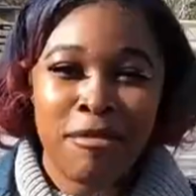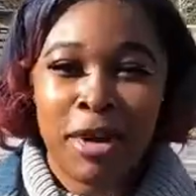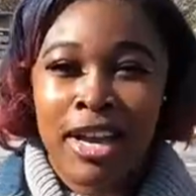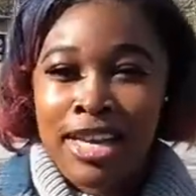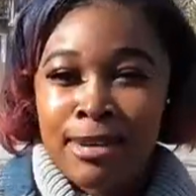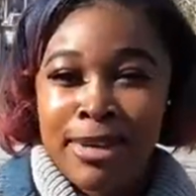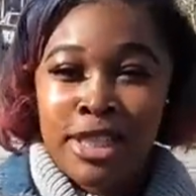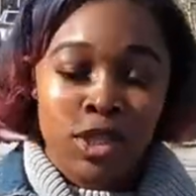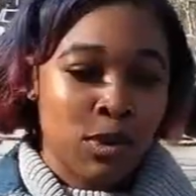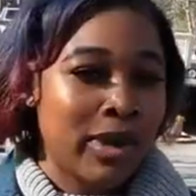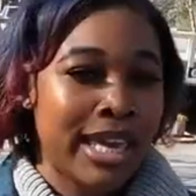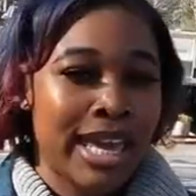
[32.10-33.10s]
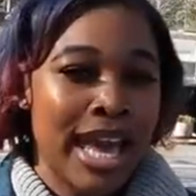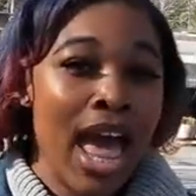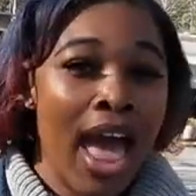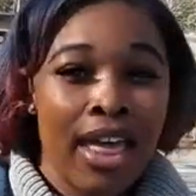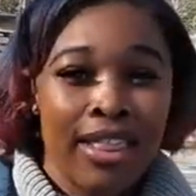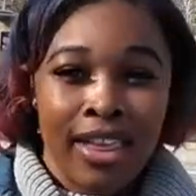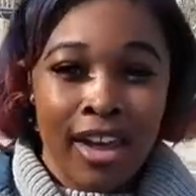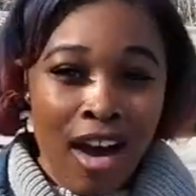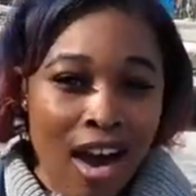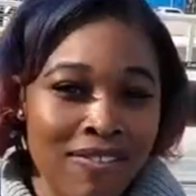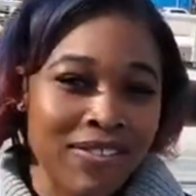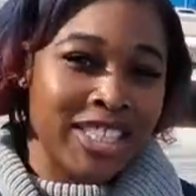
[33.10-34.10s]
we're gonna be doing the
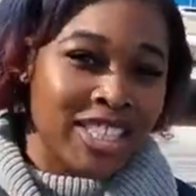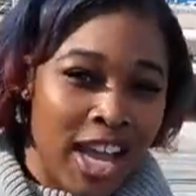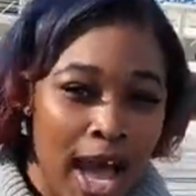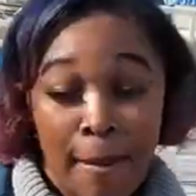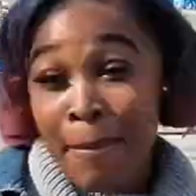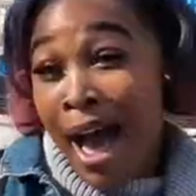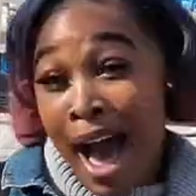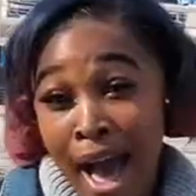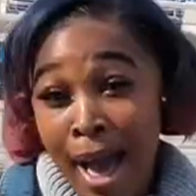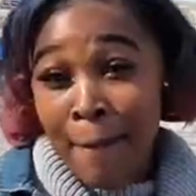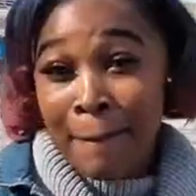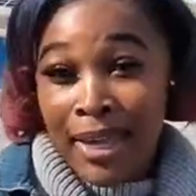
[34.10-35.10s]
coffee shop hop.